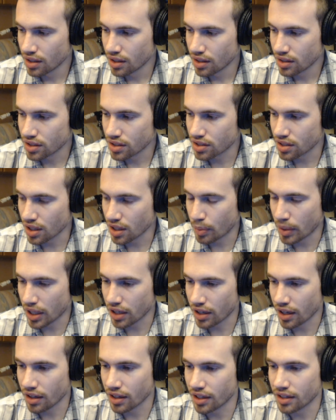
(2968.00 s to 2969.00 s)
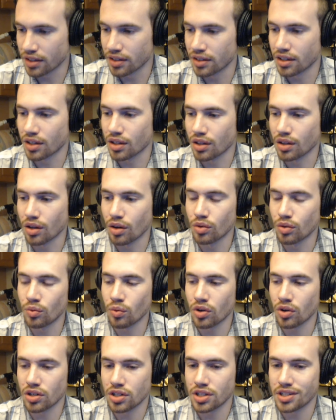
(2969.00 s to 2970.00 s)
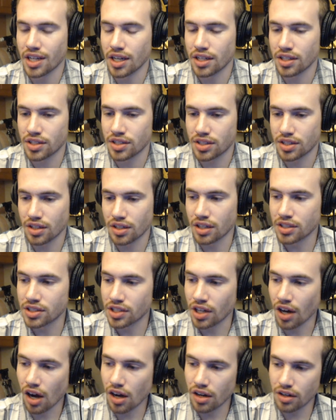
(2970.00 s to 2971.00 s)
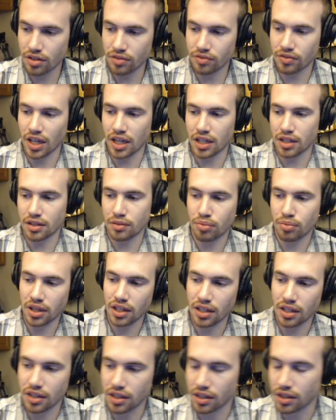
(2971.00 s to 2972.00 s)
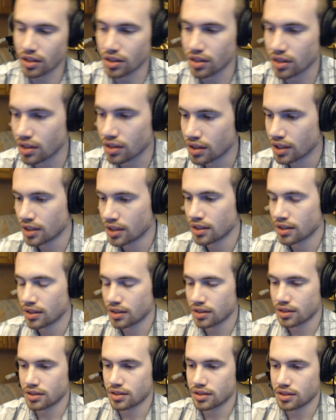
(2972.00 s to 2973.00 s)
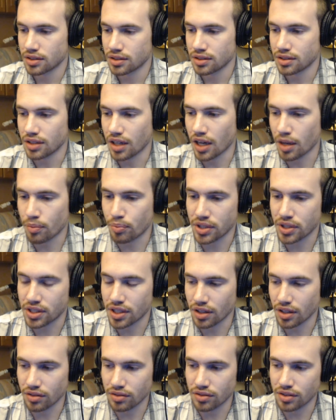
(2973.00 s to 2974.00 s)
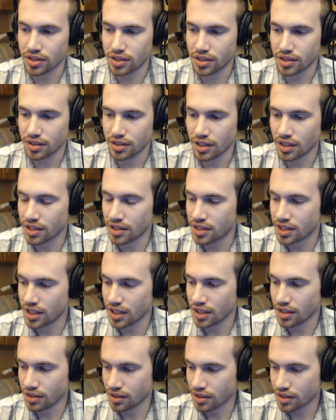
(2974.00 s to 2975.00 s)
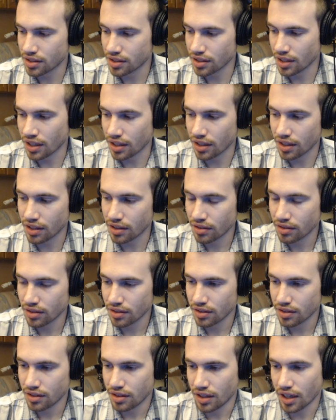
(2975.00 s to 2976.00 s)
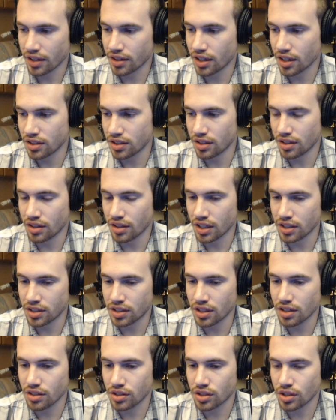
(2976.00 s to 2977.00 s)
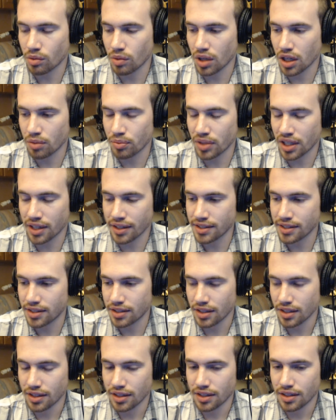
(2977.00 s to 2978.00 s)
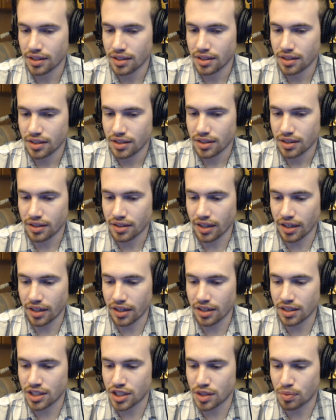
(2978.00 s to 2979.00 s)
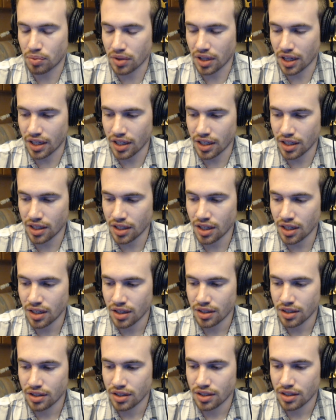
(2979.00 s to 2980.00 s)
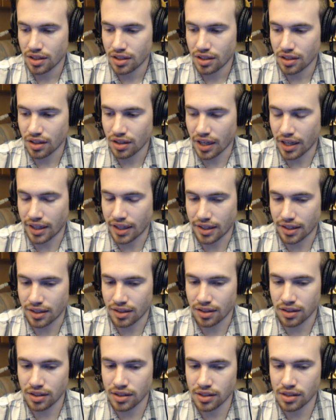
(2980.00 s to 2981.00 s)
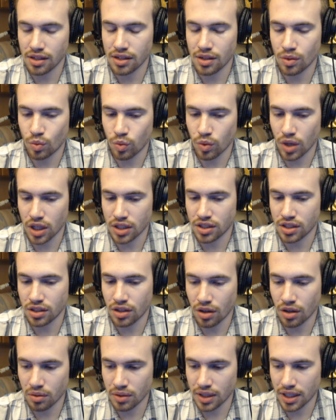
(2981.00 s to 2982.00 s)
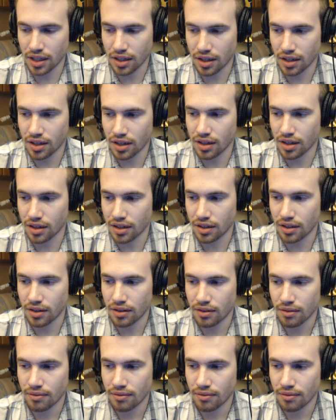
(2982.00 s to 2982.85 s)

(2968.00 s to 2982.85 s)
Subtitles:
Just think about how, like, the Clone Wars has a ton of, like, political episodes and scenes in it. And they did it so well because they explain, like, clearly what's going on.